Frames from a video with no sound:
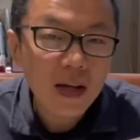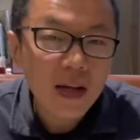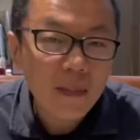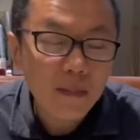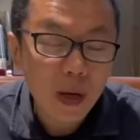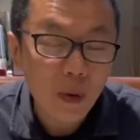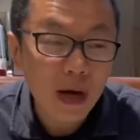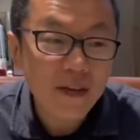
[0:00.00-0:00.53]

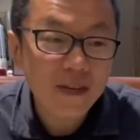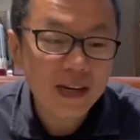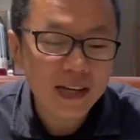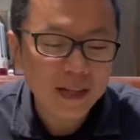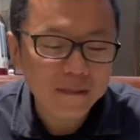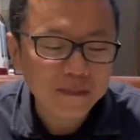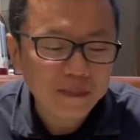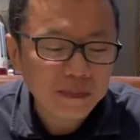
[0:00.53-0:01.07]
My wife and
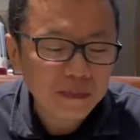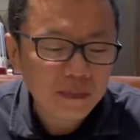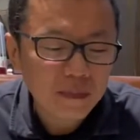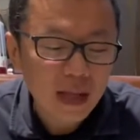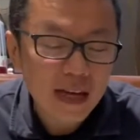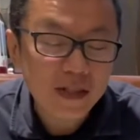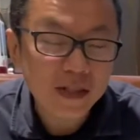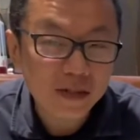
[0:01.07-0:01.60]
I
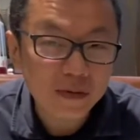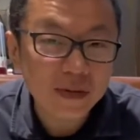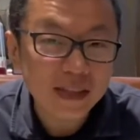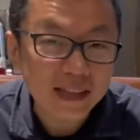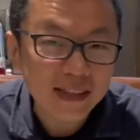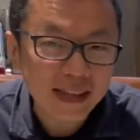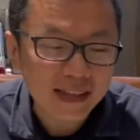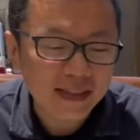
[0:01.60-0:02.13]
actually really
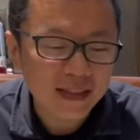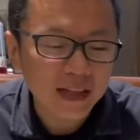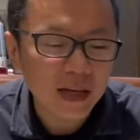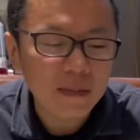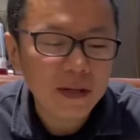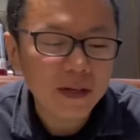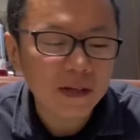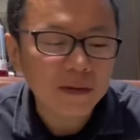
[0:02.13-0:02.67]
like to come
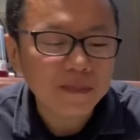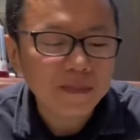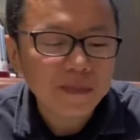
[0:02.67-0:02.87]
here.